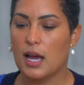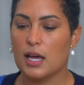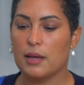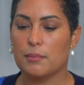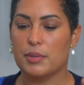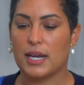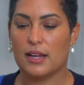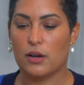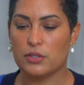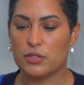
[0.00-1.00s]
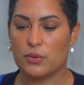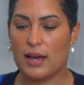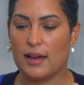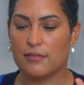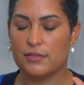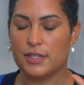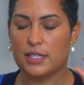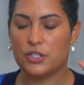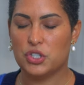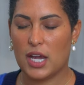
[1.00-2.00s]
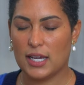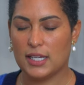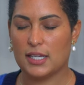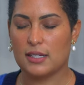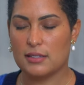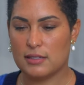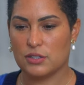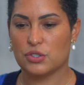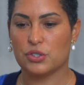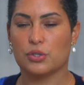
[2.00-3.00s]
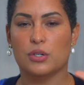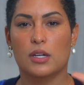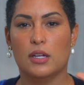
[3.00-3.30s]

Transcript: um, but I also have the check-in essential